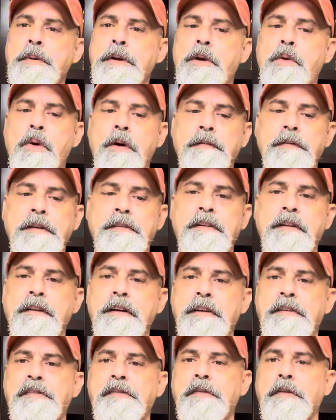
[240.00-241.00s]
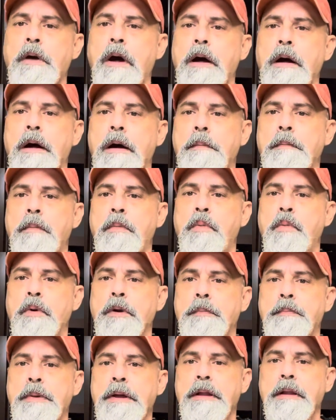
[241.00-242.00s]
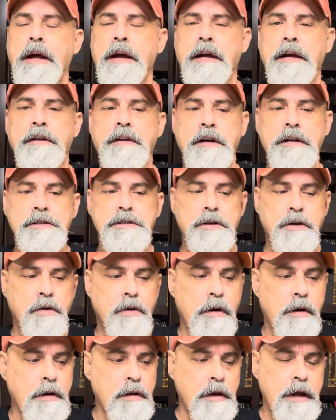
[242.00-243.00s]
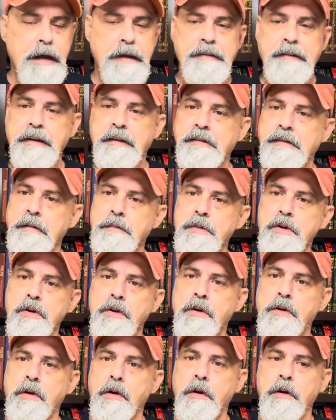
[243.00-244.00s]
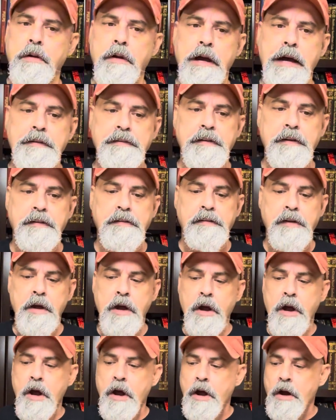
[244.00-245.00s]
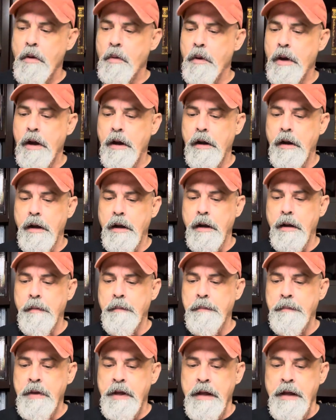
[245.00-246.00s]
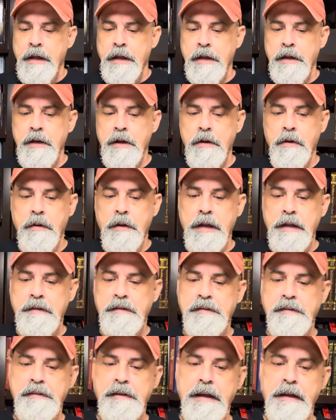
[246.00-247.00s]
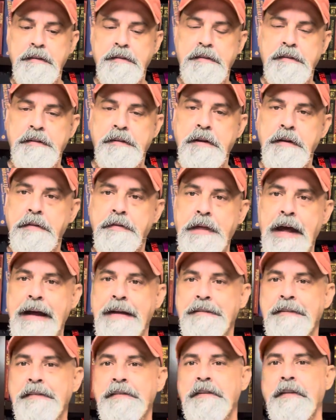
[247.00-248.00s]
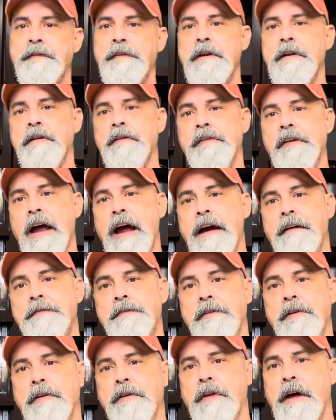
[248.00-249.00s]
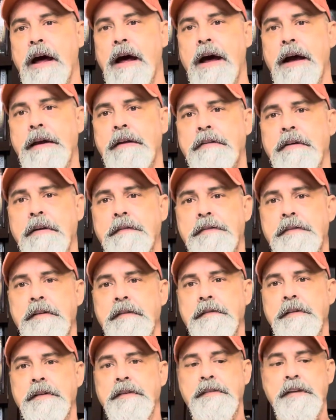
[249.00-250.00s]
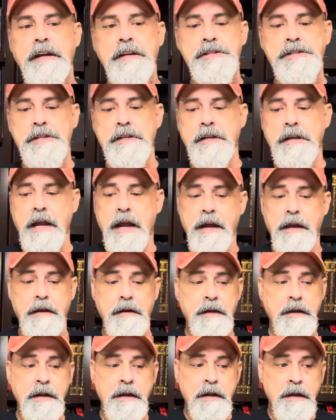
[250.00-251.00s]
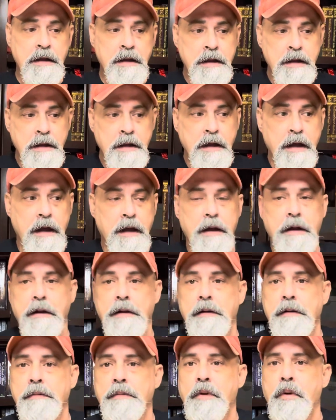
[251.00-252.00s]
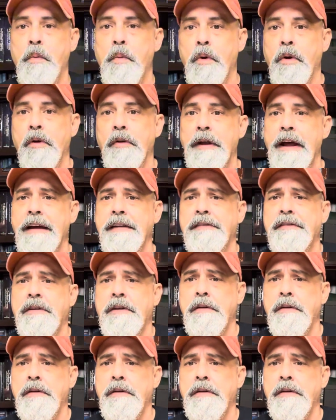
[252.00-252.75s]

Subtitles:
equivalent to this would be like a Dungeon Crawl Classics, a Mutant Crawl Classics, where it's thousands of years after the height of civilization, and the world has